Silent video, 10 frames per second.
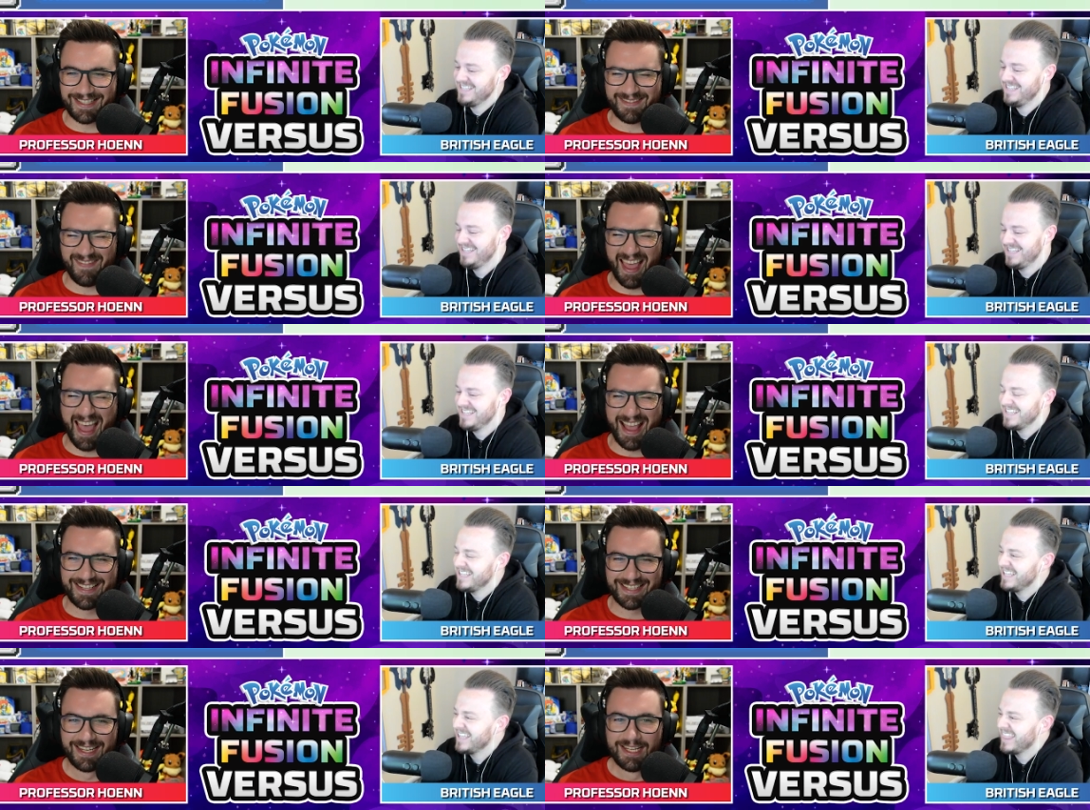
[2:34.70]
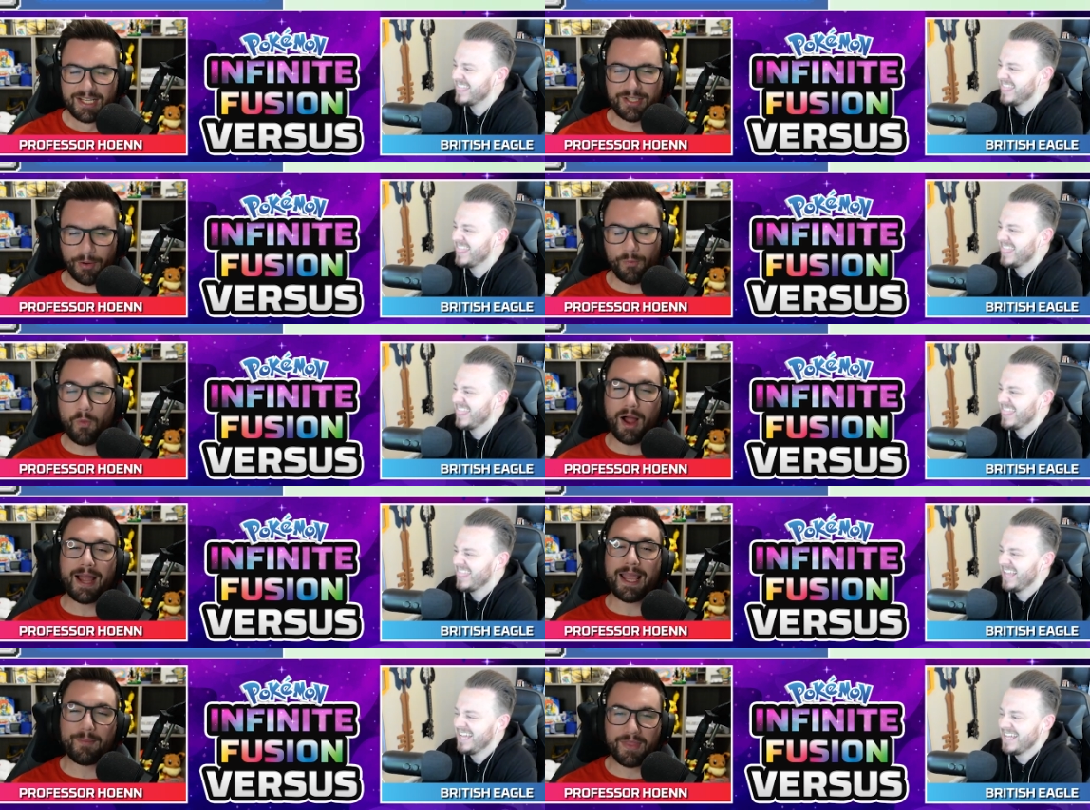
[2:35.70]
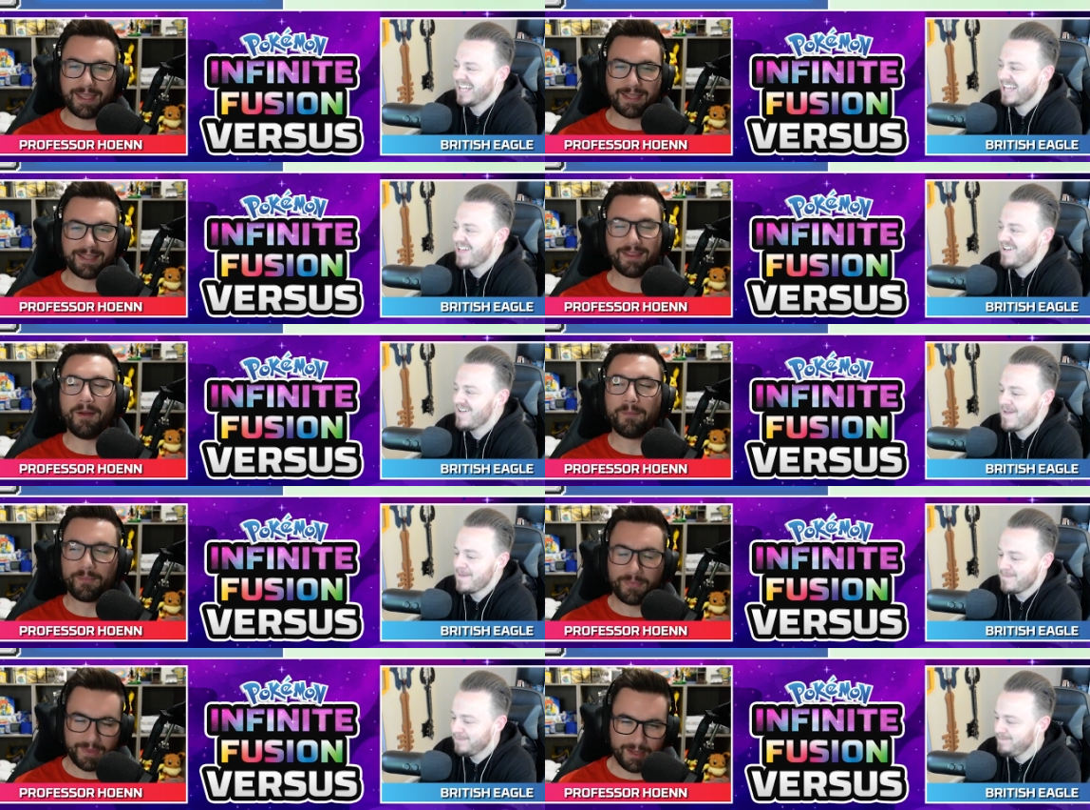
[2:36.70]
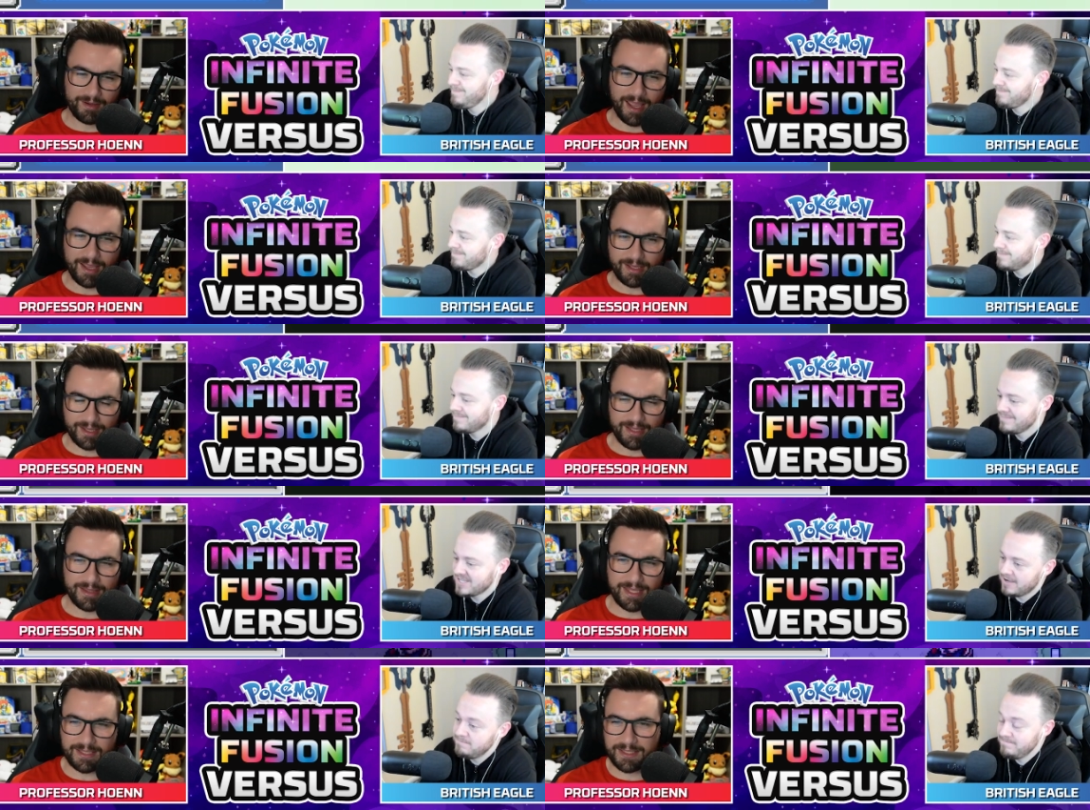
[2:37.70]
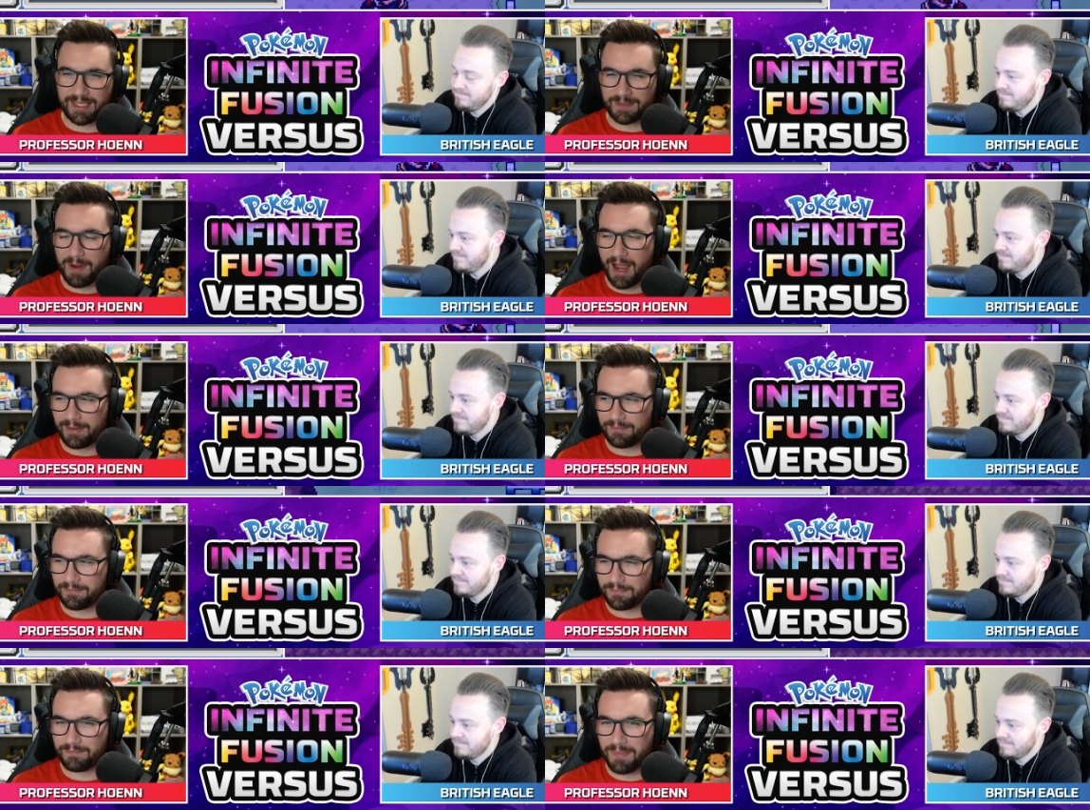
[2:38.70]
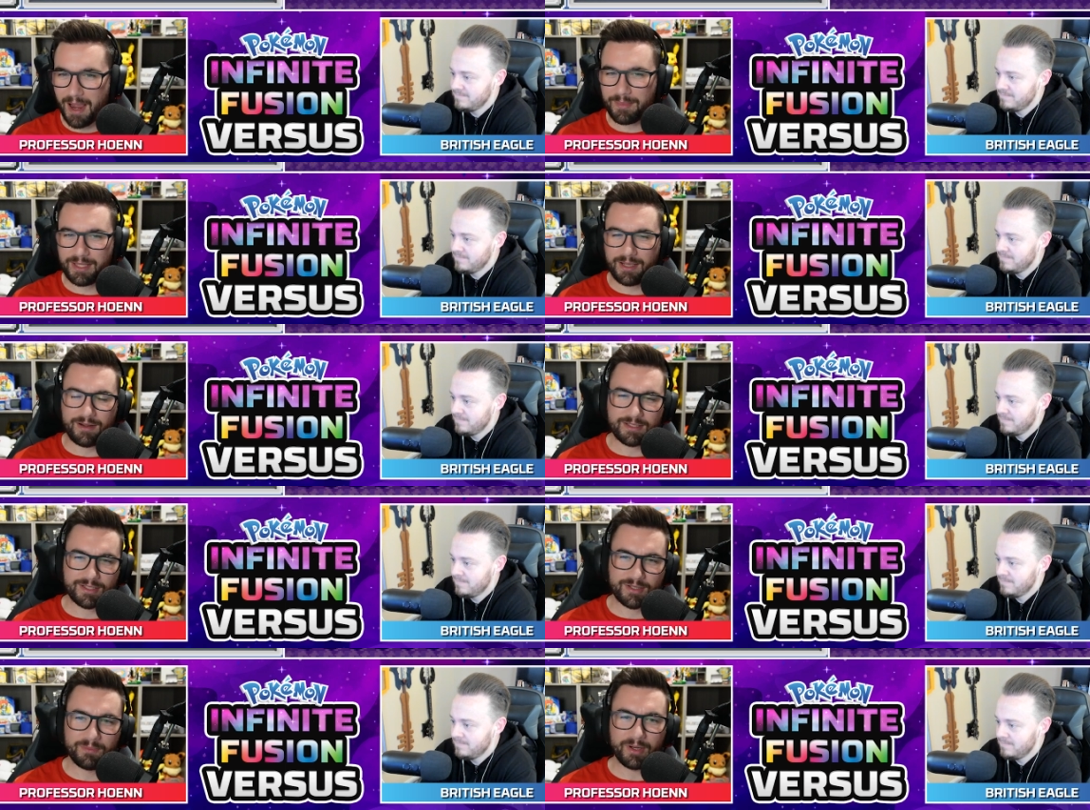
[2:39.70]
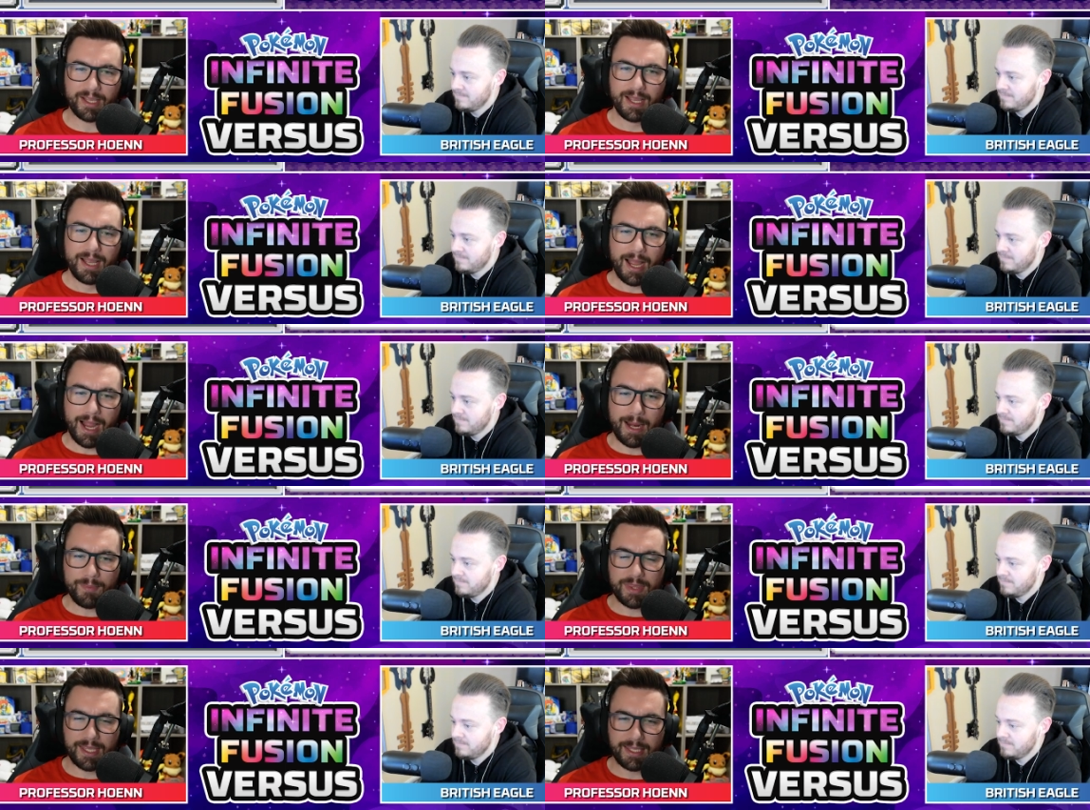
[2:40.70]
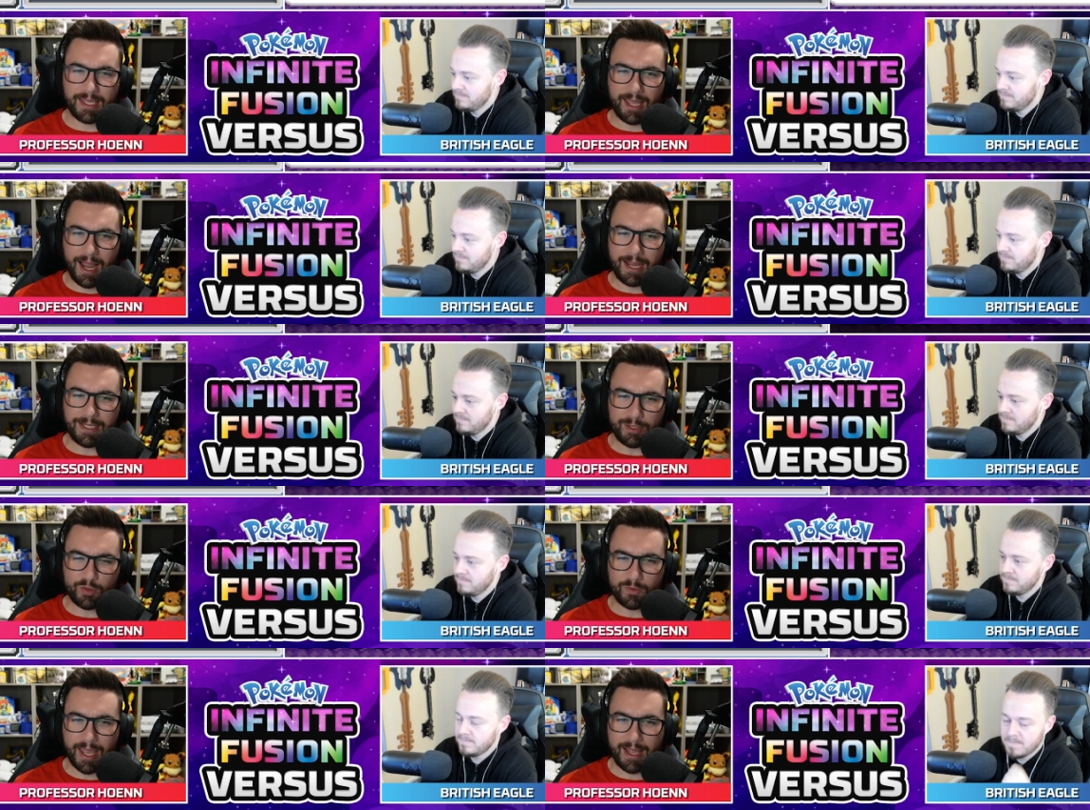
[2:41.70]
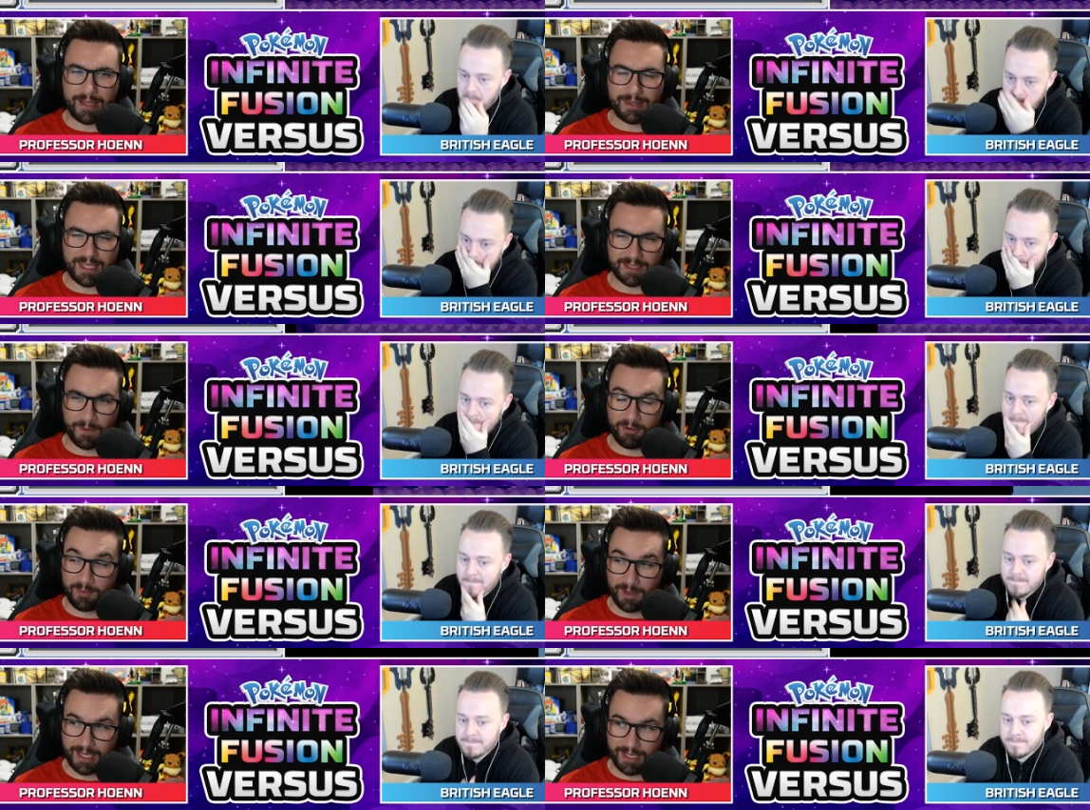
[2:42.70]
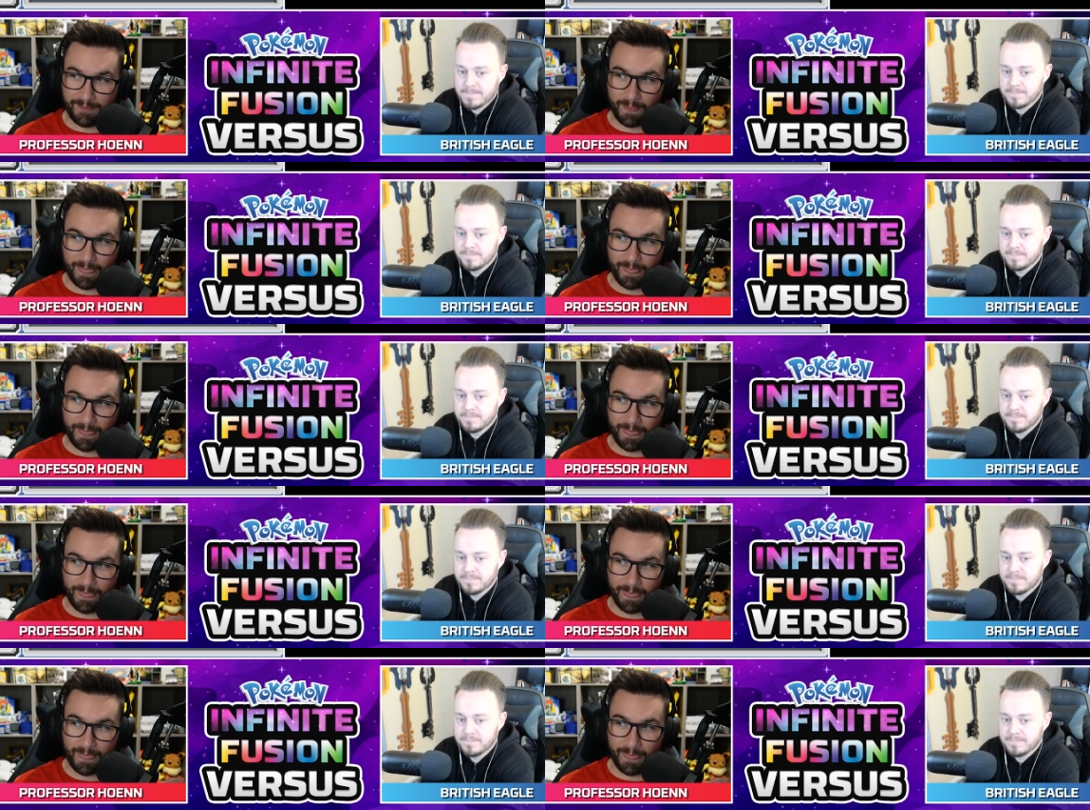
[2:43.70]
Speaker 1: smash. So what I am thinking though Okay, and this this might bite me in the arse at some point. I'm thinking I need to get this Pokemon here.